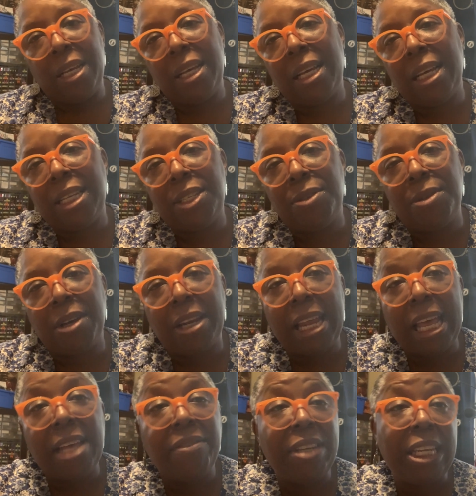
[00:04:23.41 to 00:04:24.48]
I do not
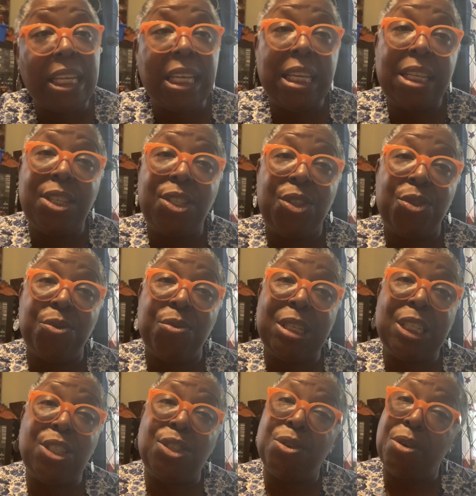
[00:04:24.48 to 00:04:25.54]
have any kids to
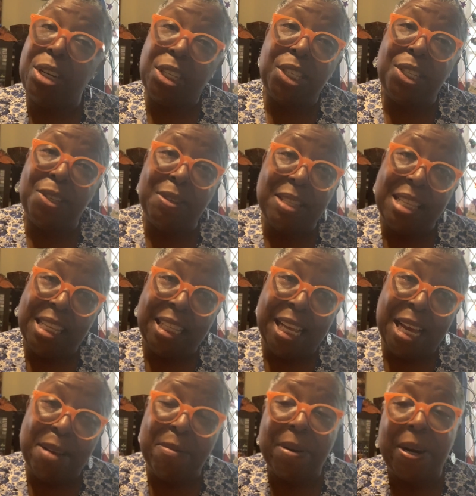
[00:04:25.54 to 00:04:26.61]
read stories to in the
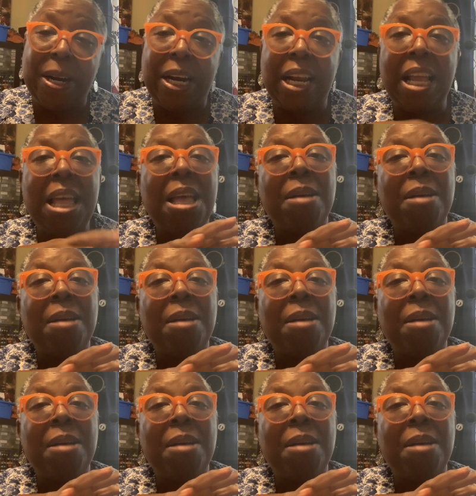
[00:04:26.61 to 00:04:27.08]
library,